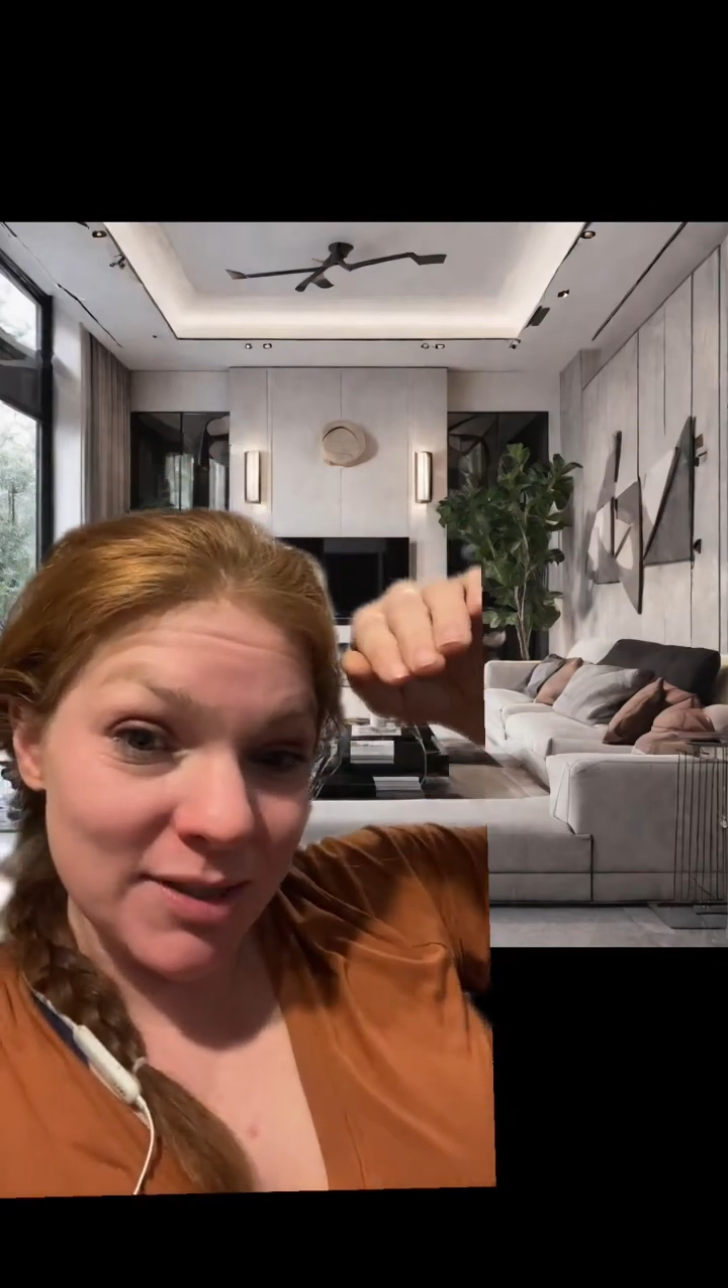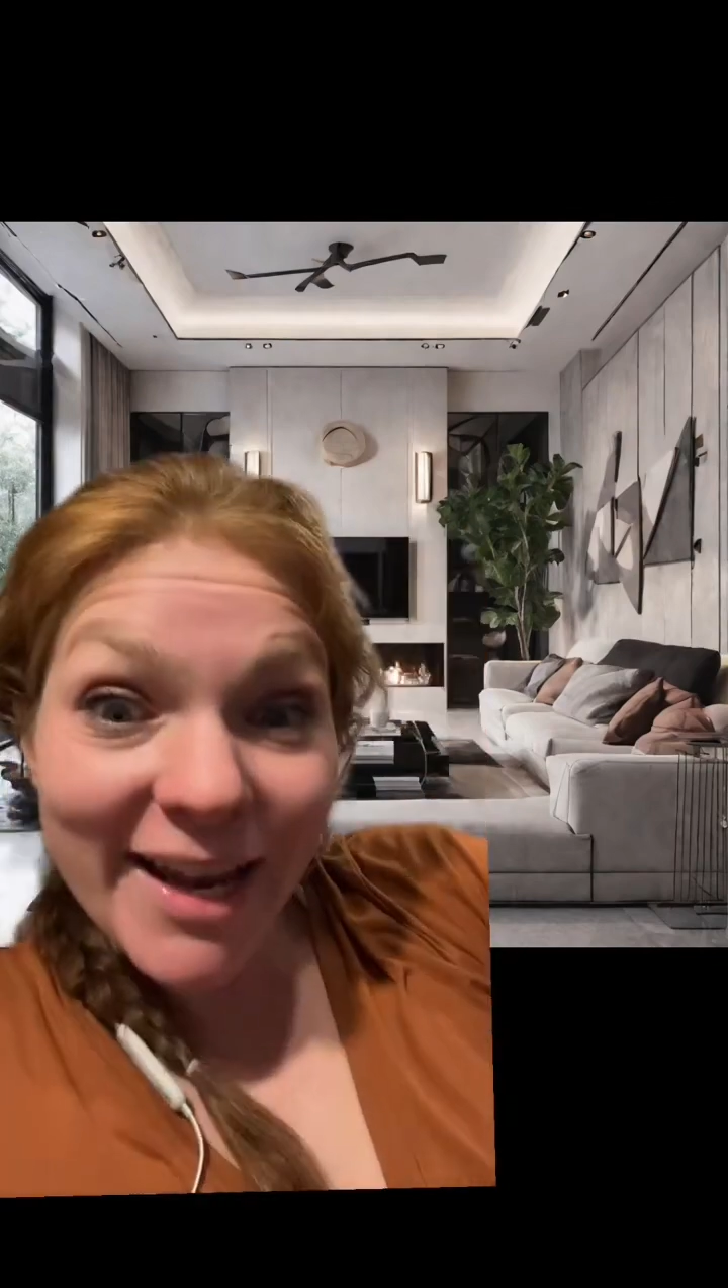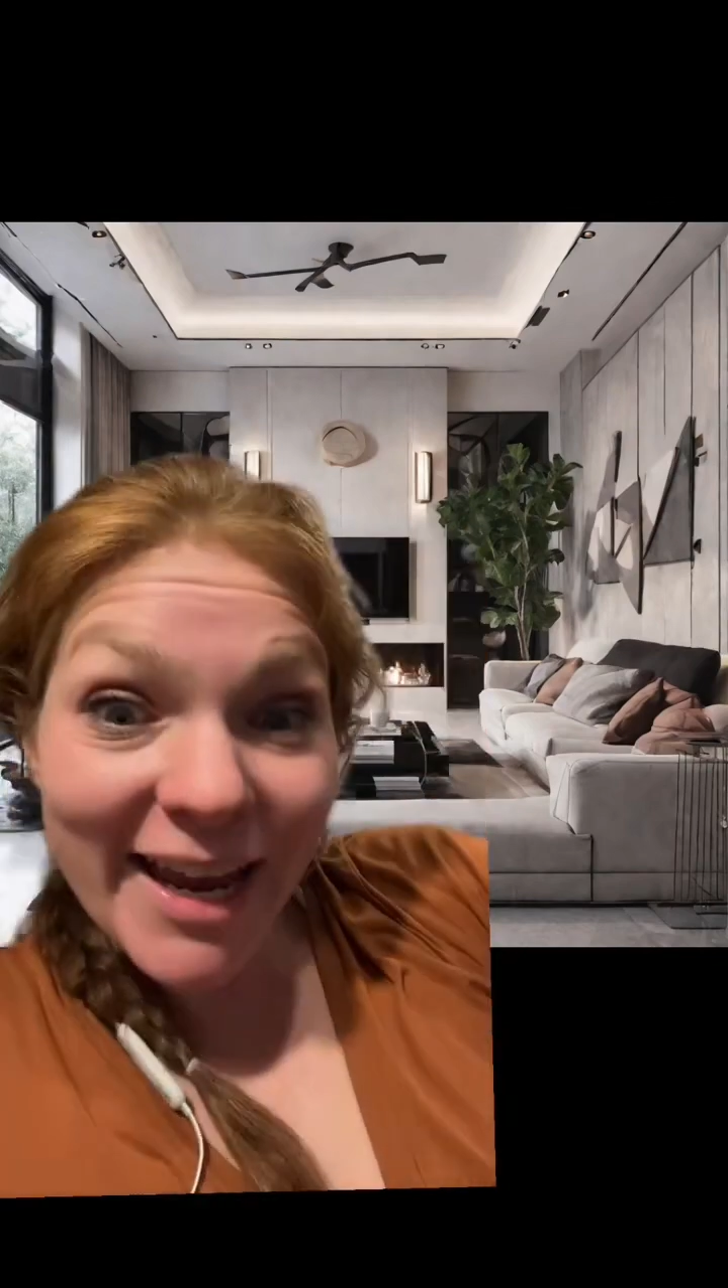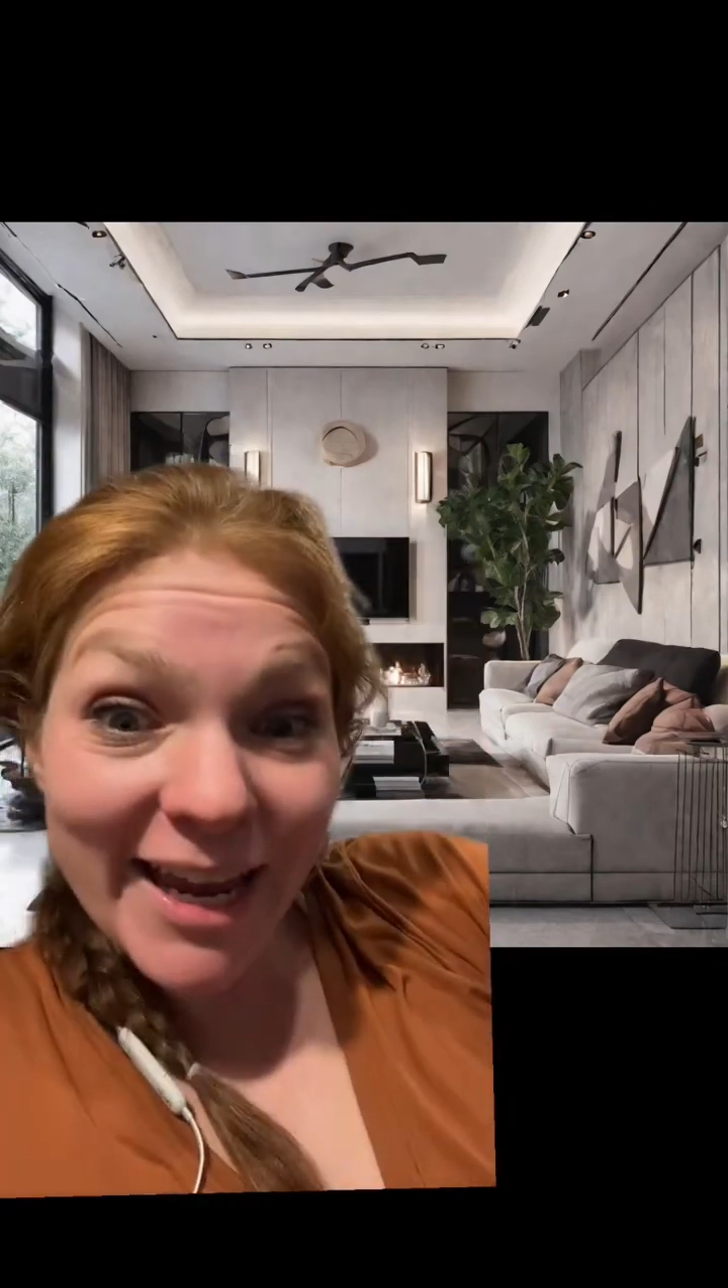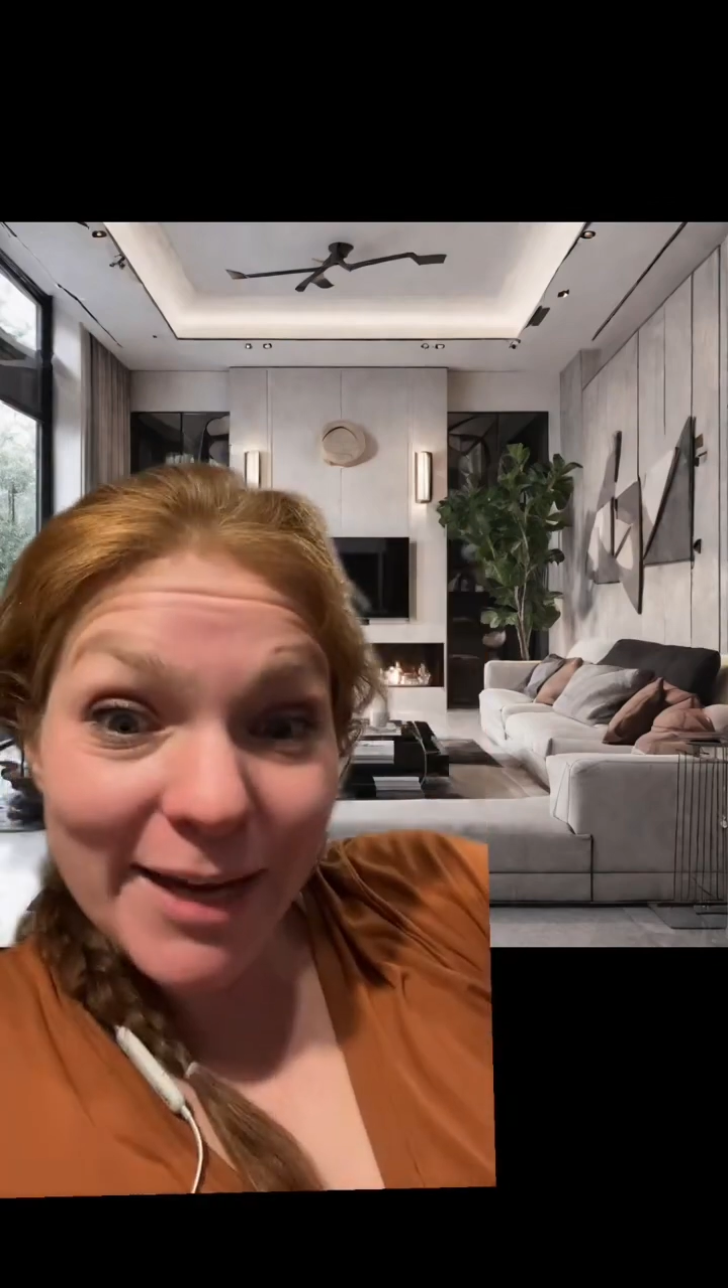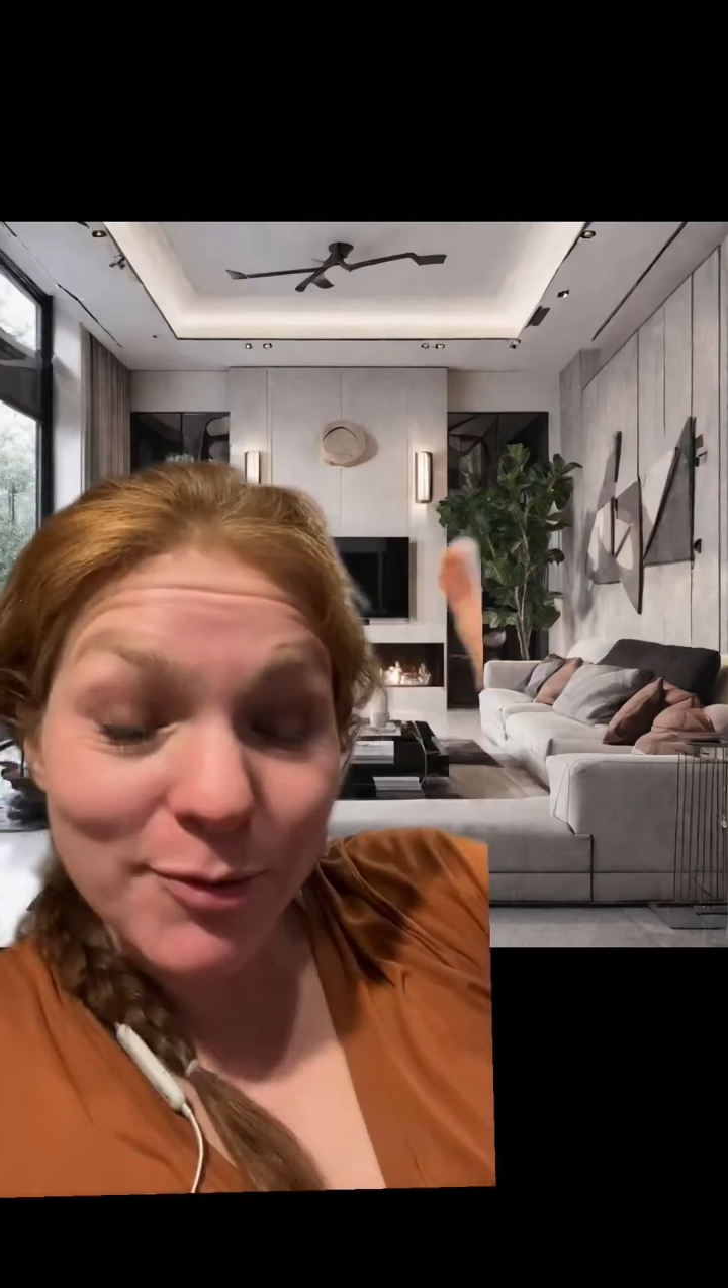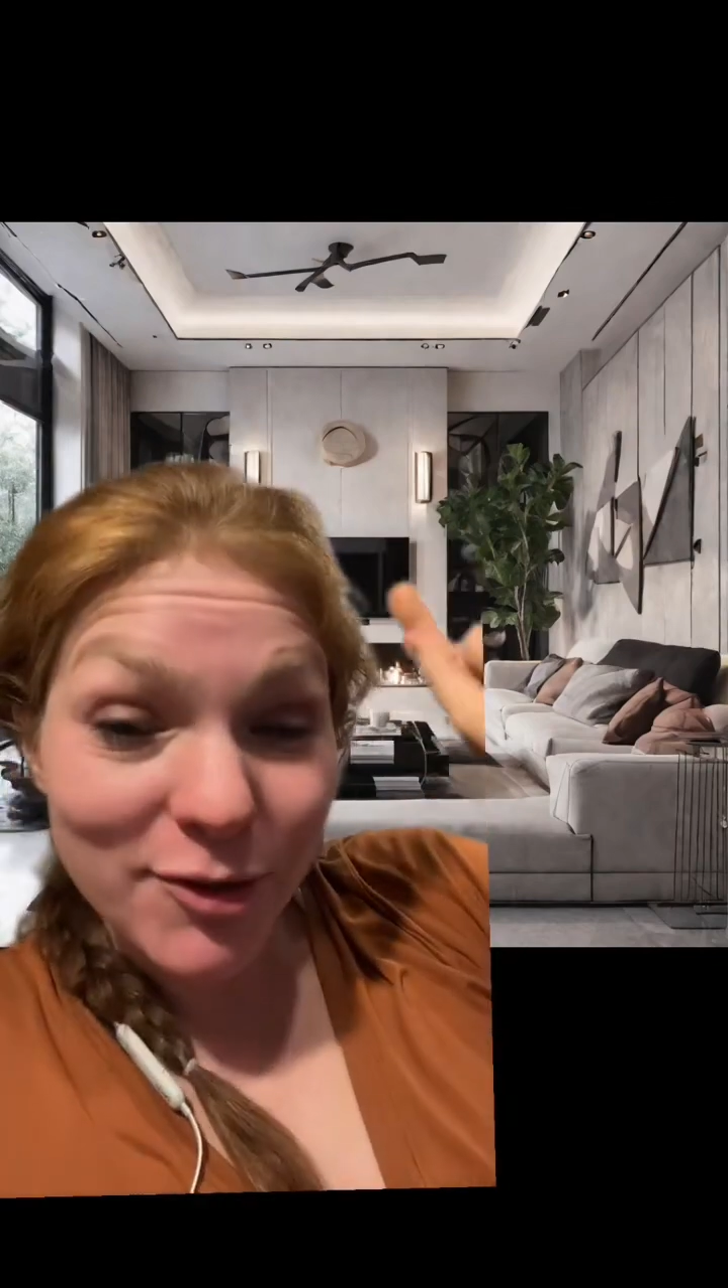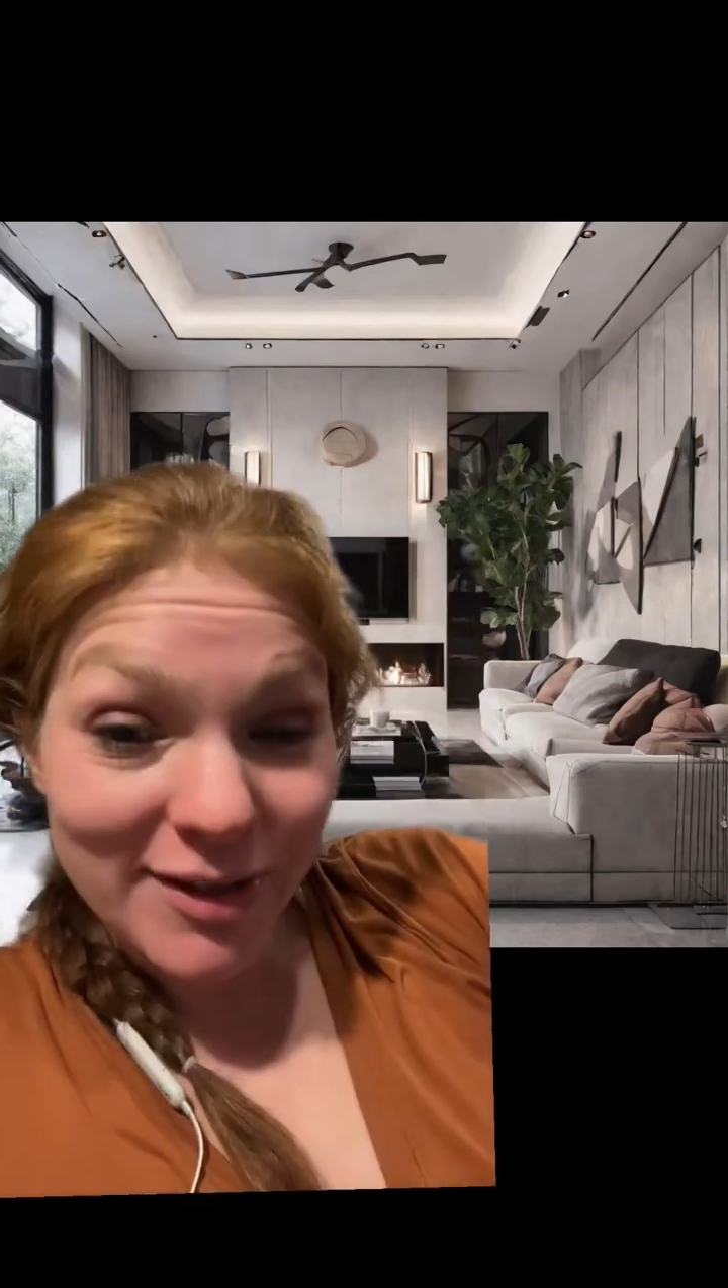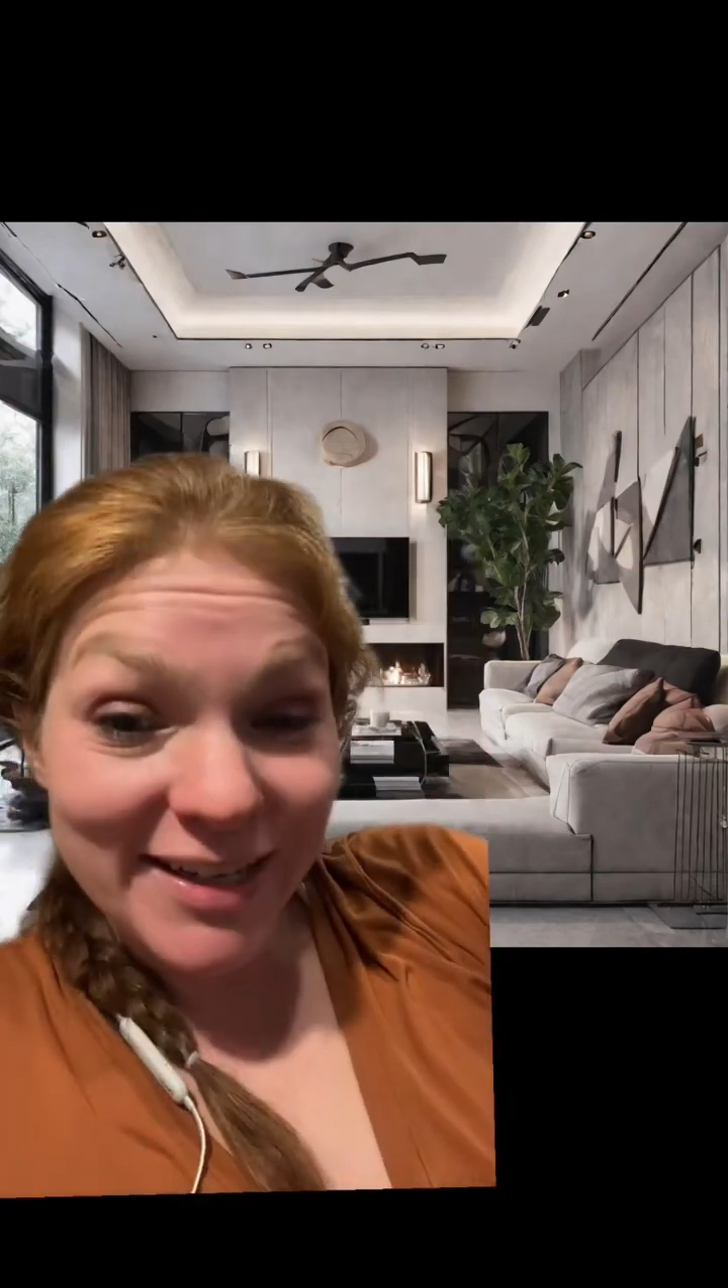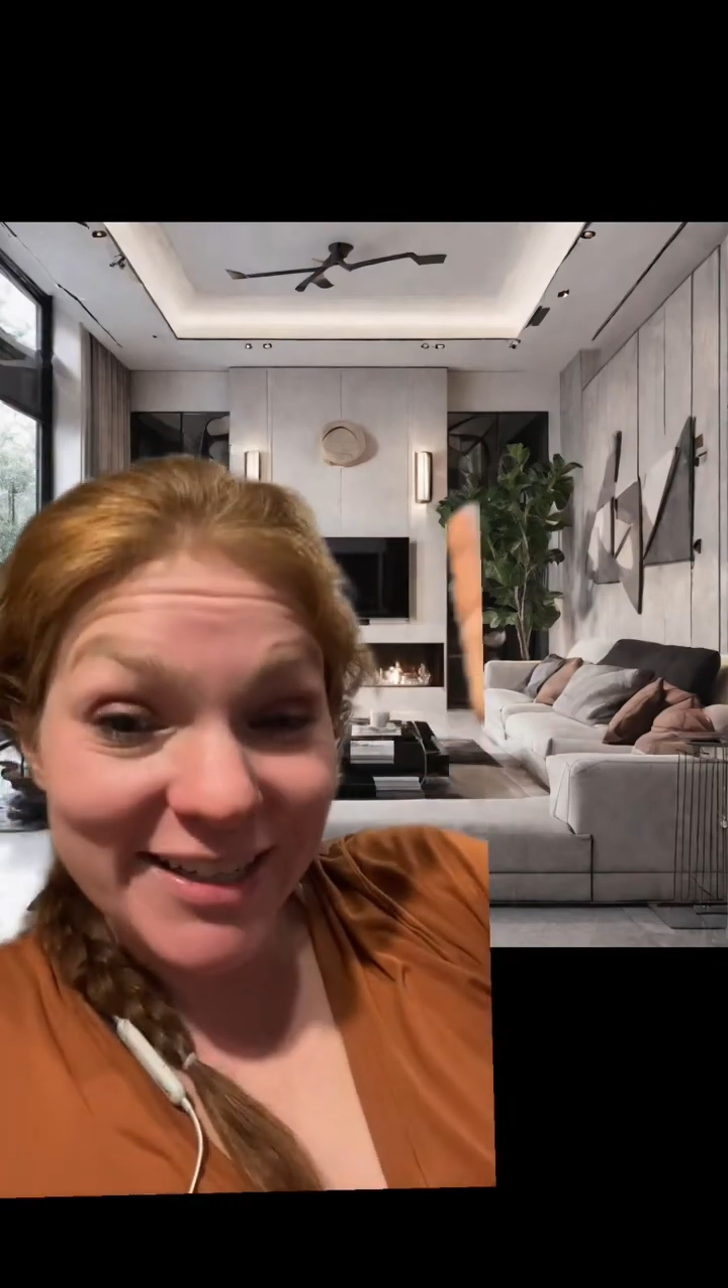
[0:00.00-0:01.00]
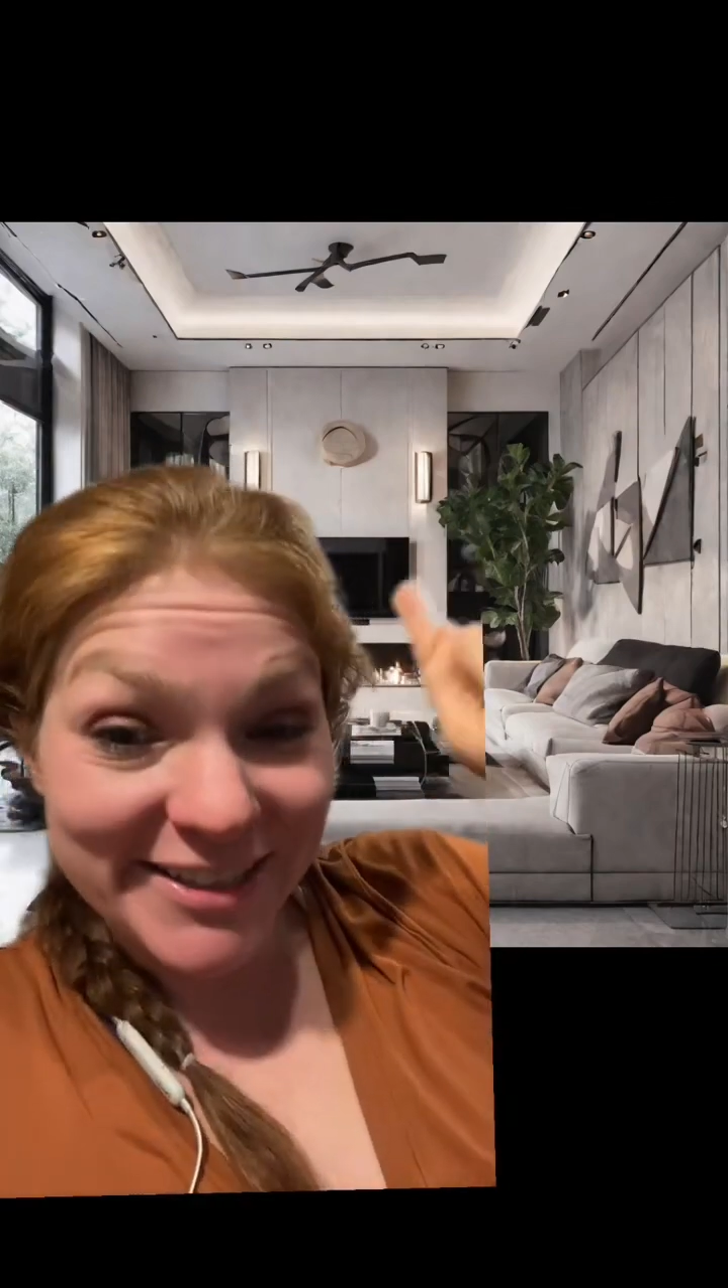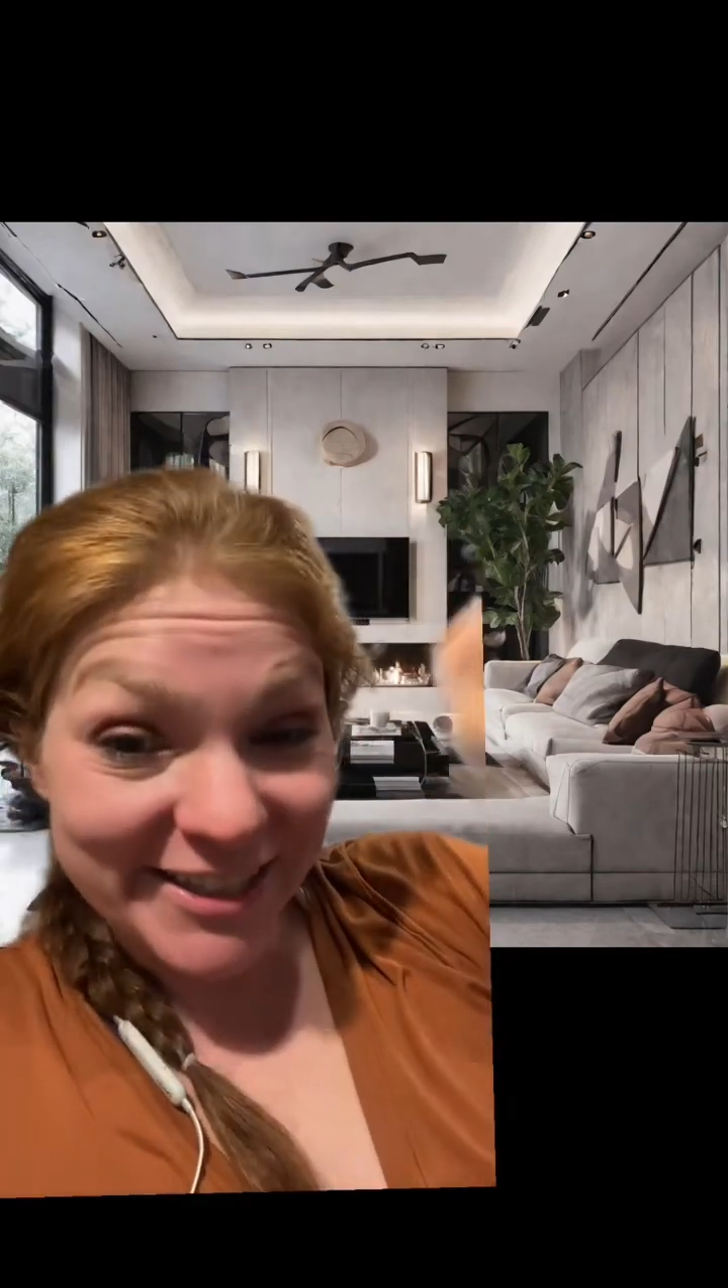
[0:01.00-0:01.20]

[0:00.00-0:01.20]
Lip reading: I am creating a